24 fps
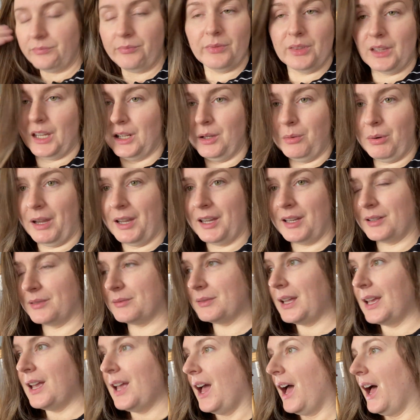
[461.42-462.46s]
anyway,
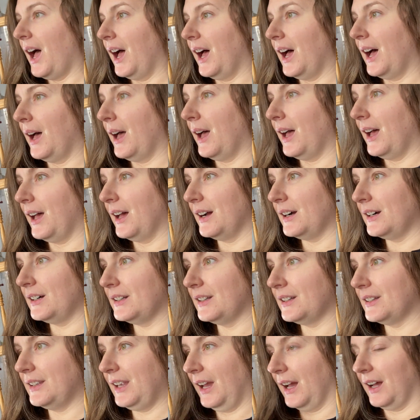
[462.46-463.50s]
yeah,
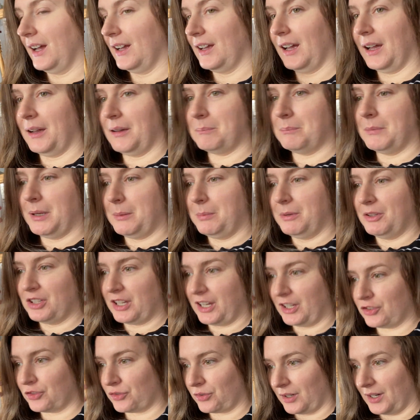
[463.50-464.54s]
maybe
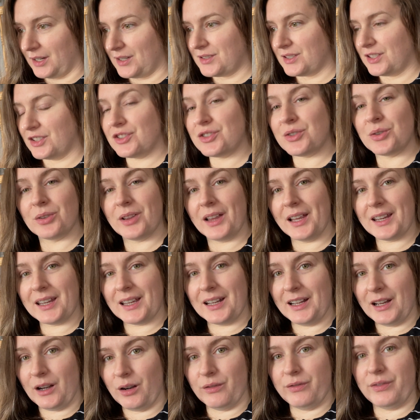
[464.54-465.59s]
get dressed into like
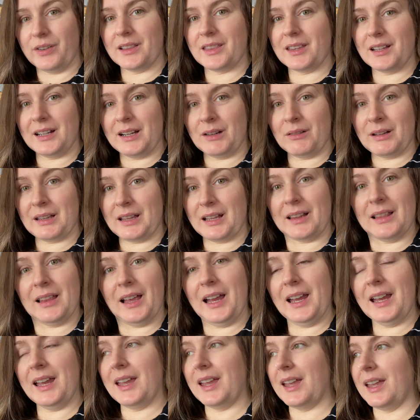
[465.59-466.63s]
an outfit that I really
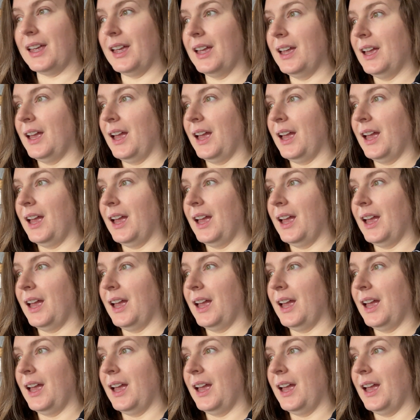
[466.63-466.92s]
like